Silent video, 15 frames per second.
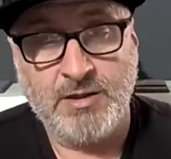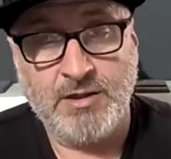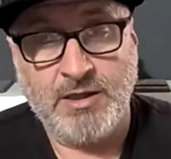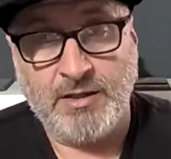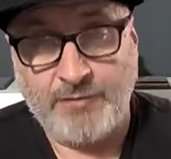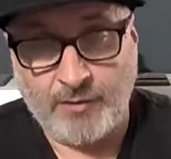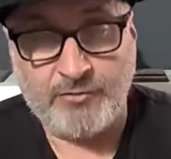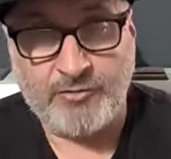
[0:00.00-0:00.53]

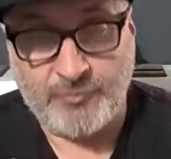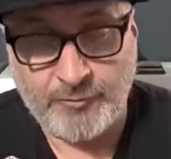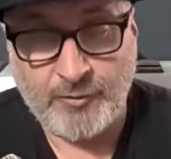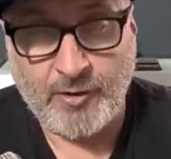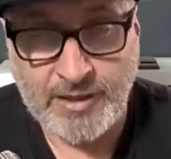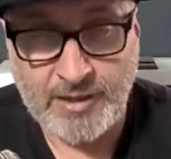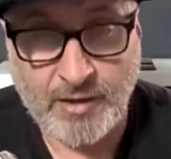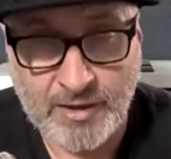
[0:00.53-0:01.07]
If I was
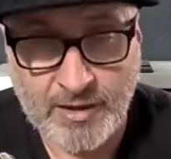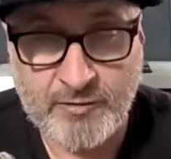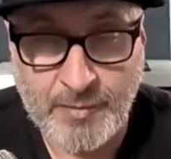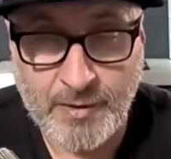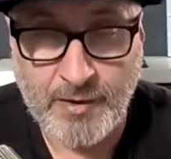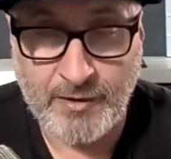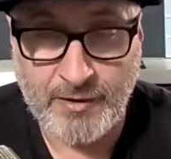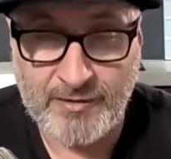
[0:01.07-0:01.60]
afraid, I
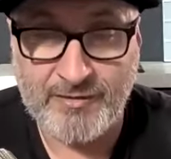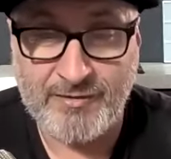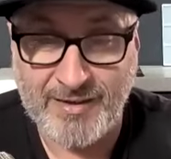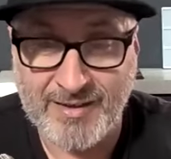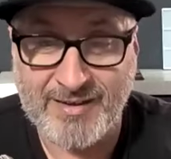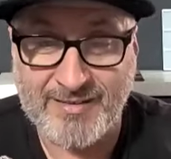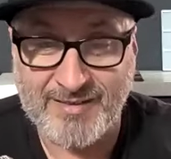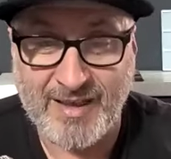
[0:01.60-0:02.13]
experienced
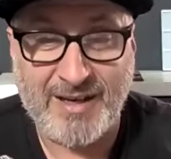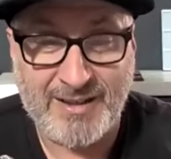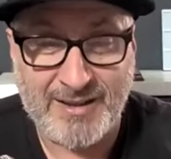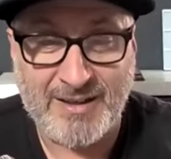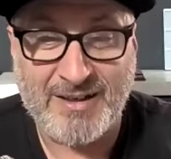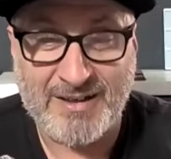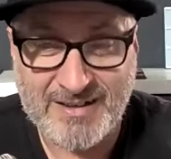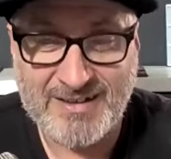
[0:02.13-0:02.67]
it as anger.